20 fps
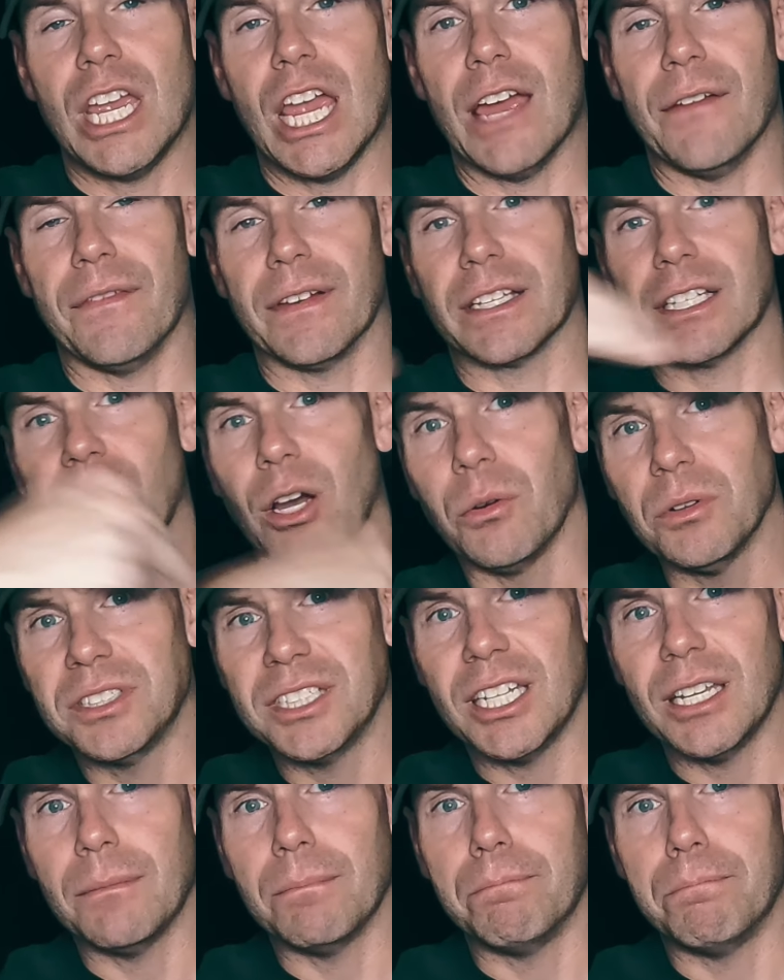If it
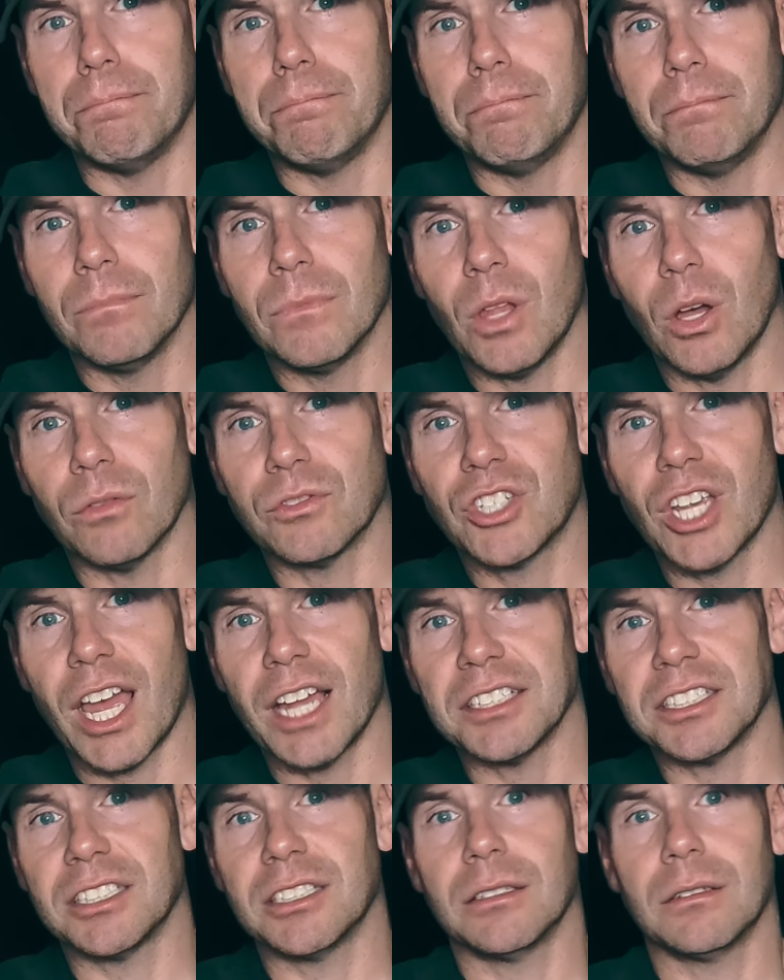goes in the
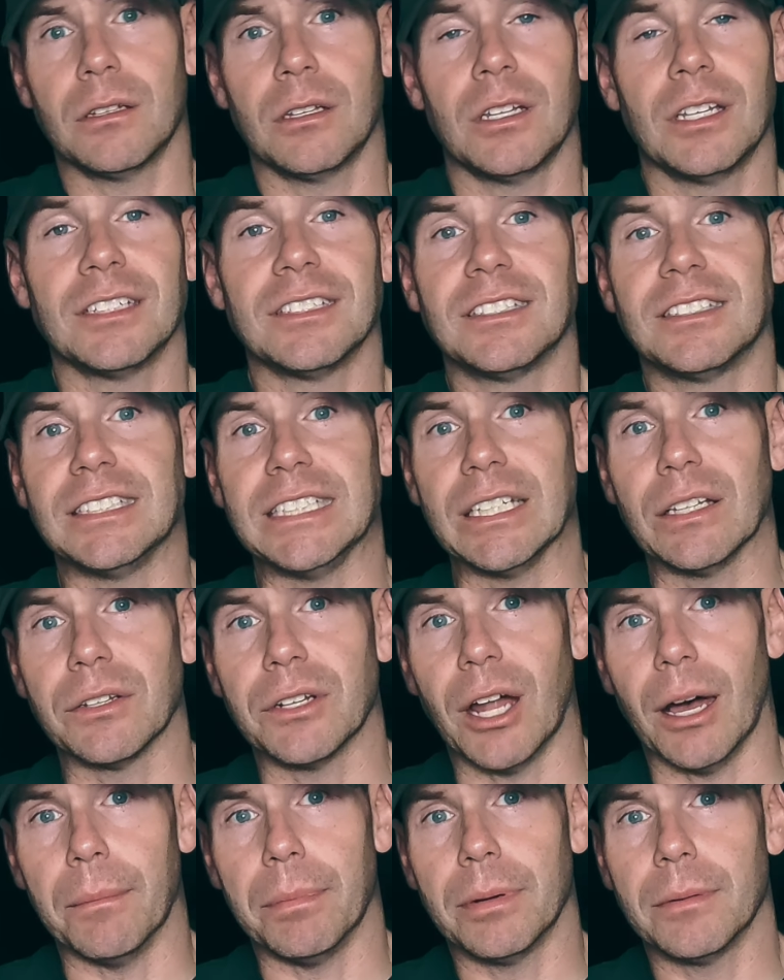chest, seal
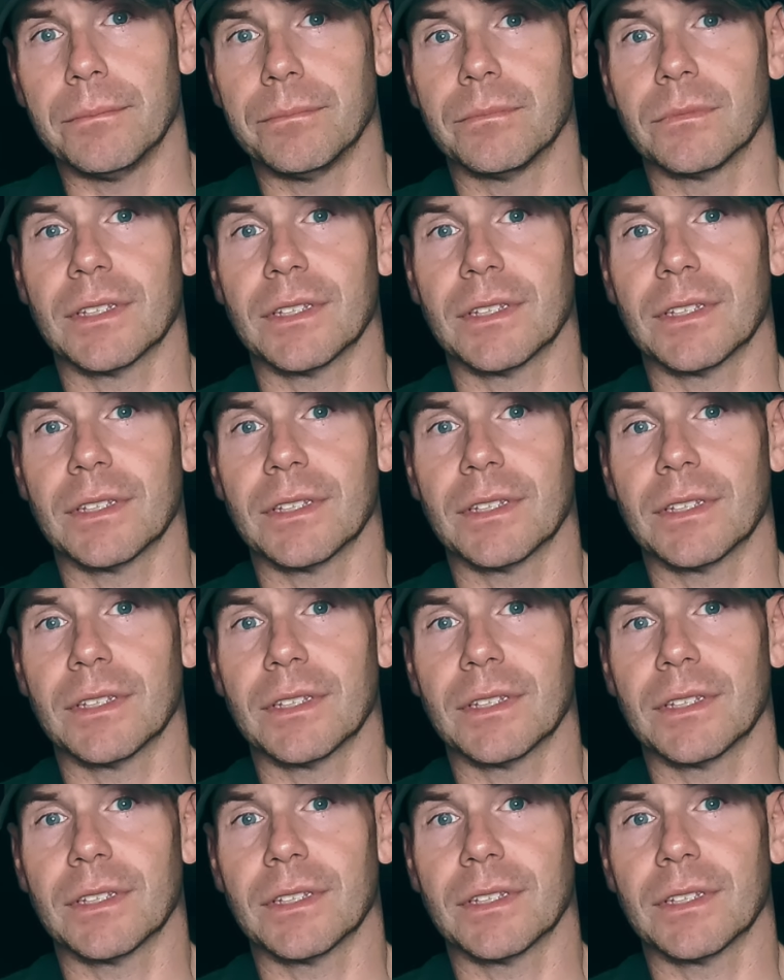it up.